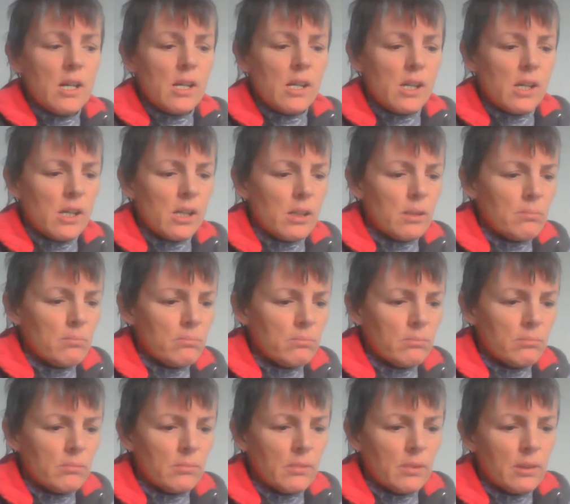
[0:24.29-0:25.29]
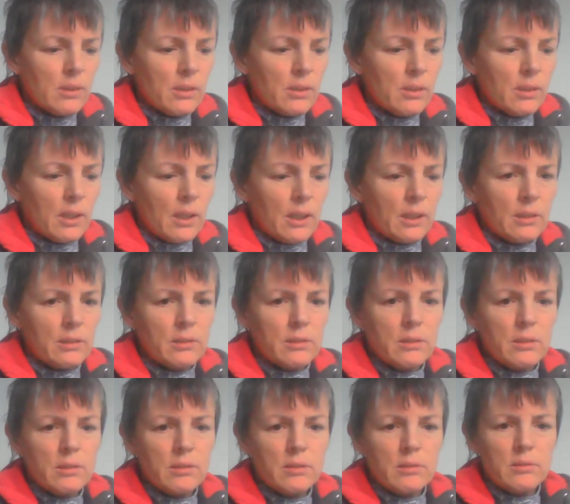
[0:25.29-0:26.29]
And
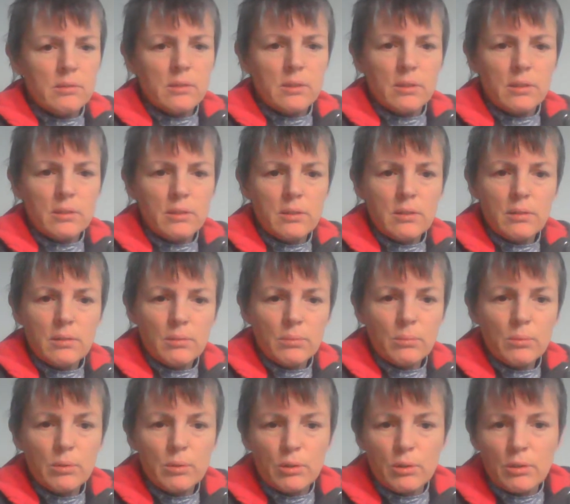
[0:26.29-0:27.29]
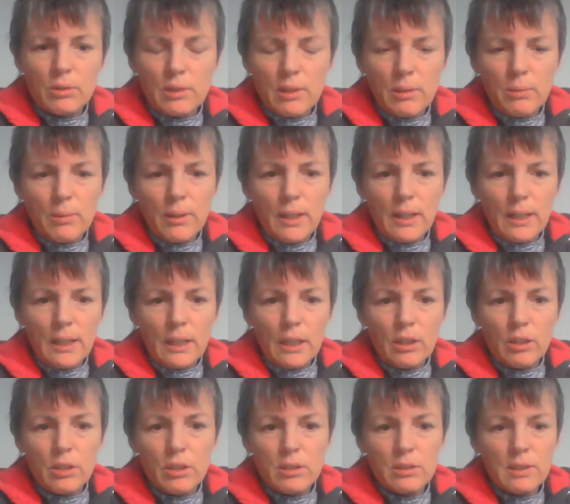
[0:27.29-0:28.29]
we'll just see where it
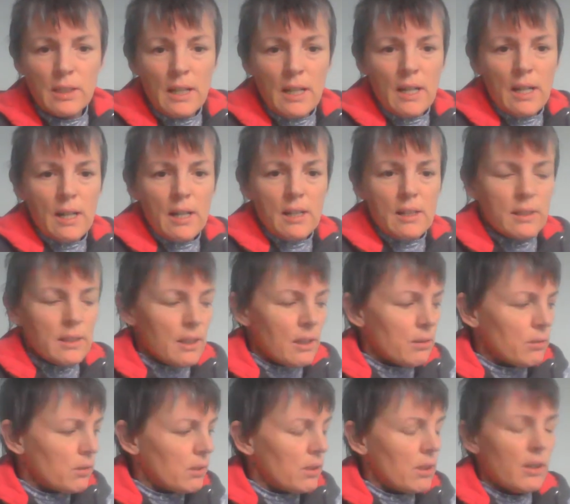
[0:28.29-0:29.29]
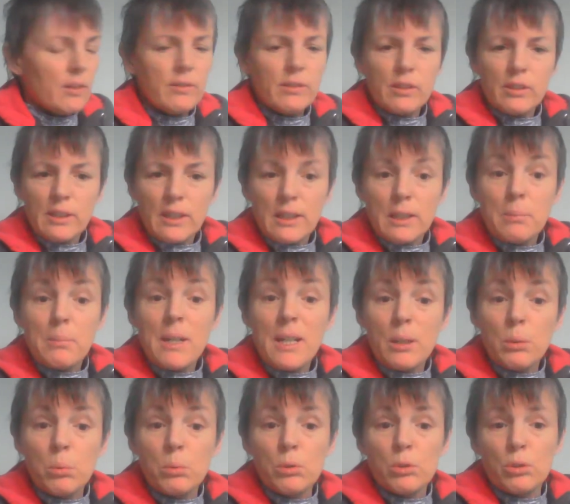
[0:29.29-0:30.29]
goes. Now, I've already made
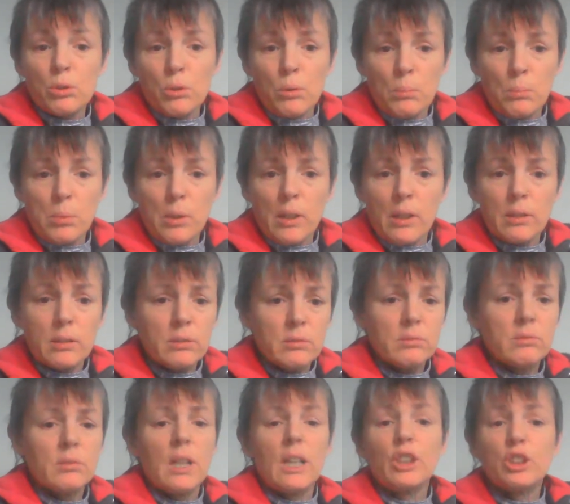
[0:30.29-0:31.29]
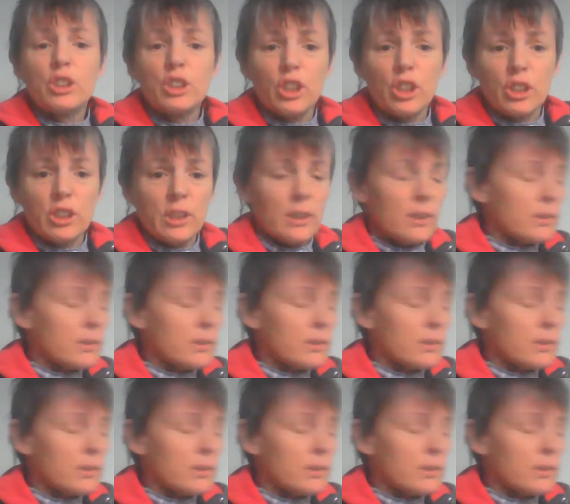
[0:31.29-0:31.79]
one jumper, I'll show you.